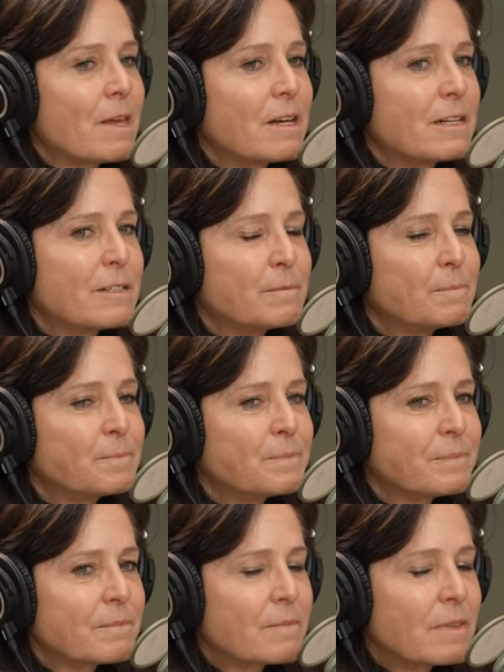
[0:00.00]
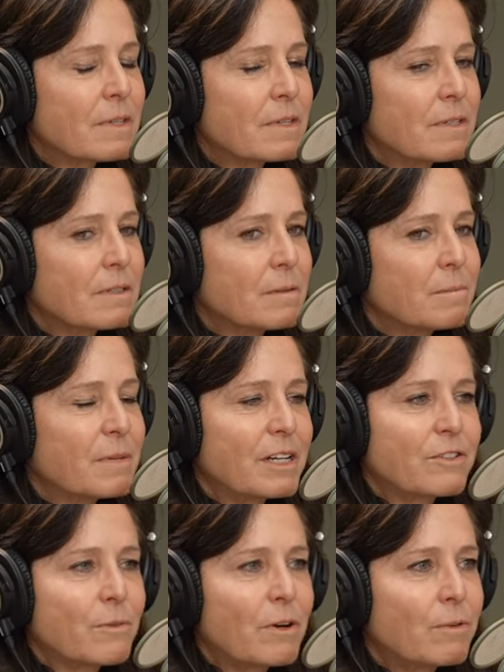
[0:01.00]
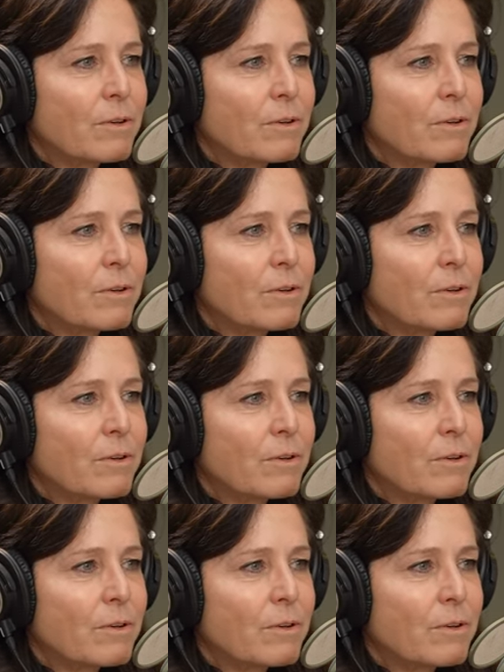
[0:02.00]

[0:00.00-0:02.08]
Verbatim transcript: Um, but it's well